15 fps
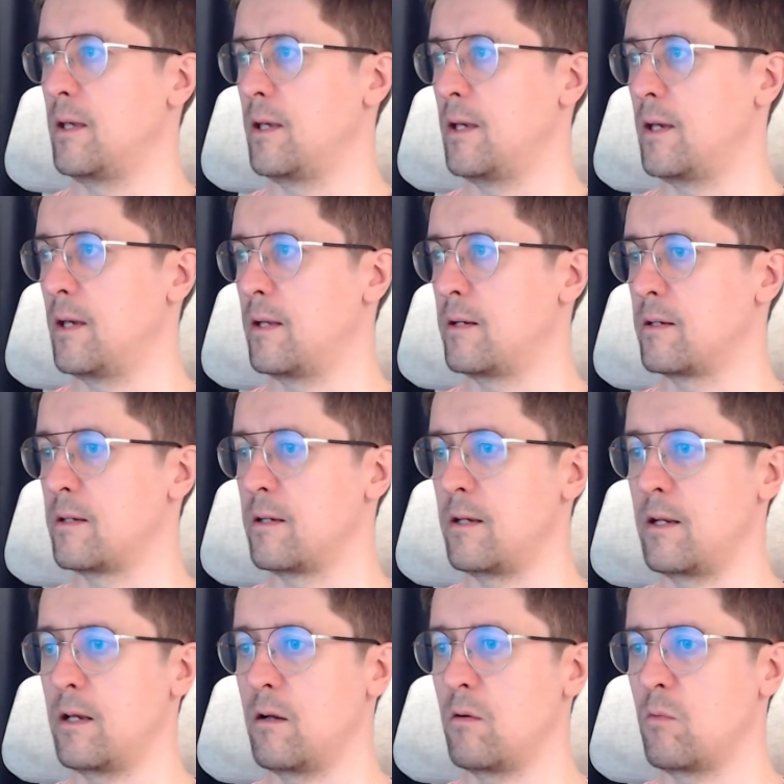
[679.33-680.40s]
And
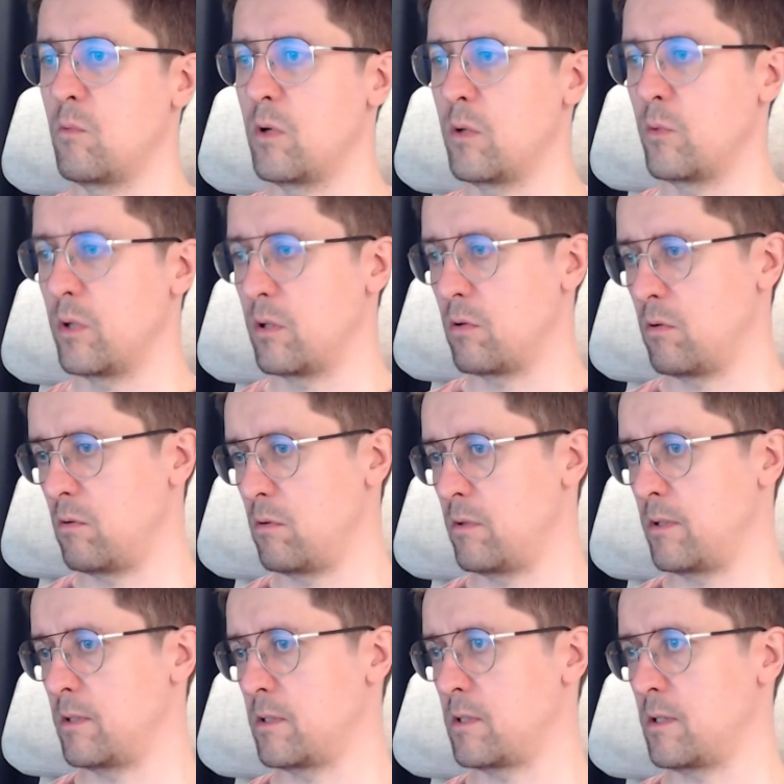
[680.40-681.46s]
now when we call
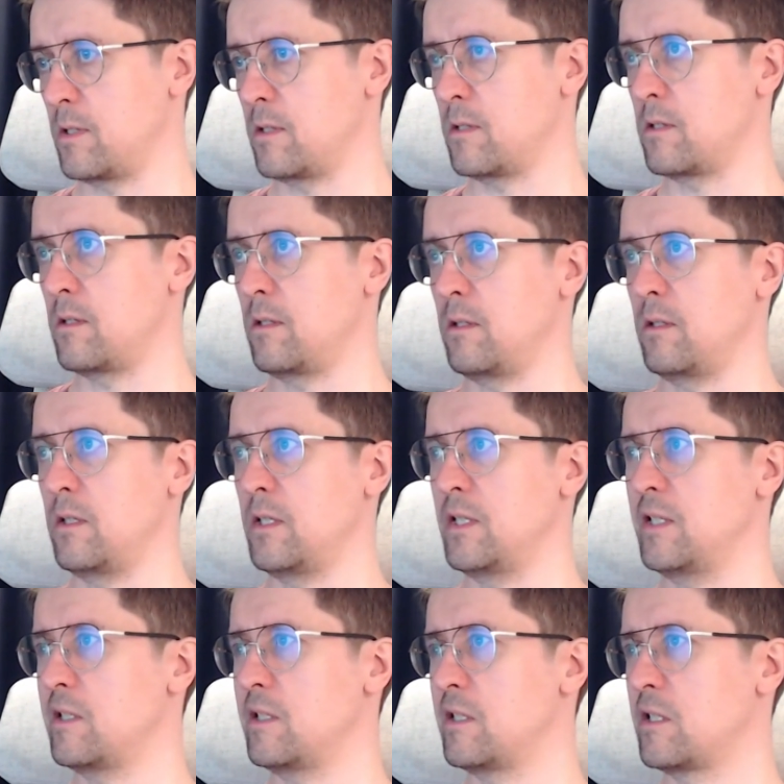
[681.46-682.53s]
this, let's see,
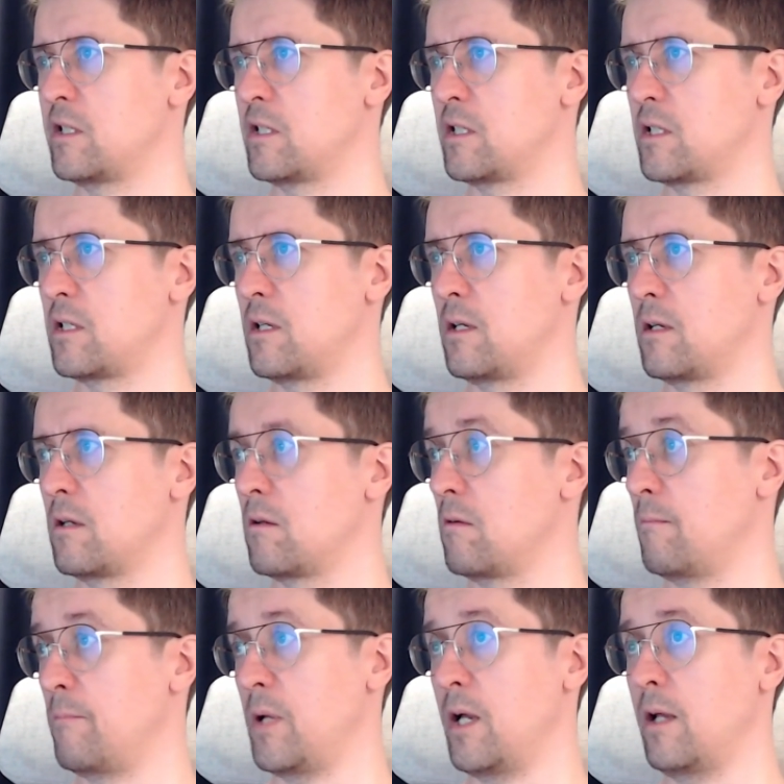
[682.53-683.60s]
it's
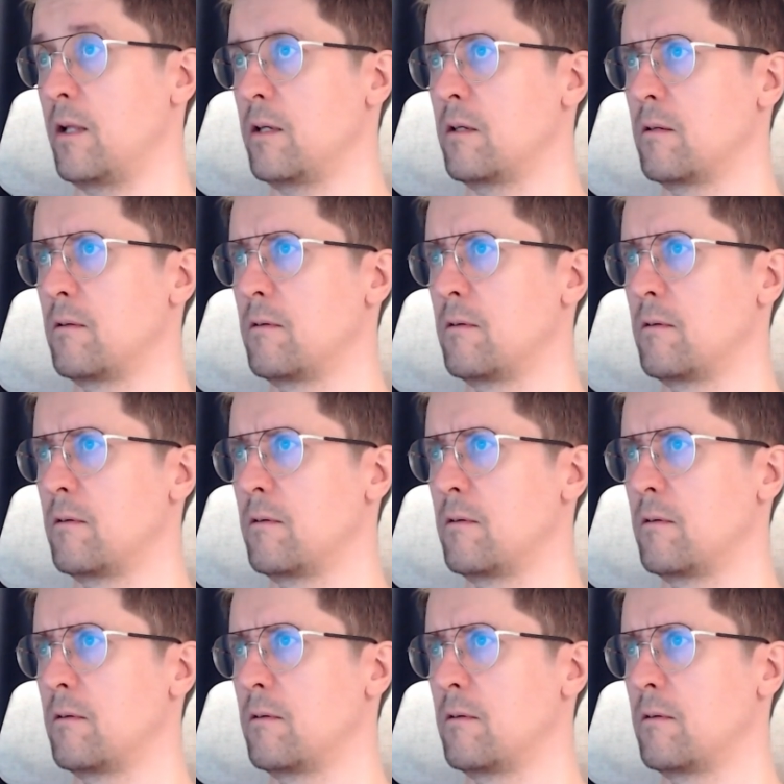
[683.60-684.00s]
compiling.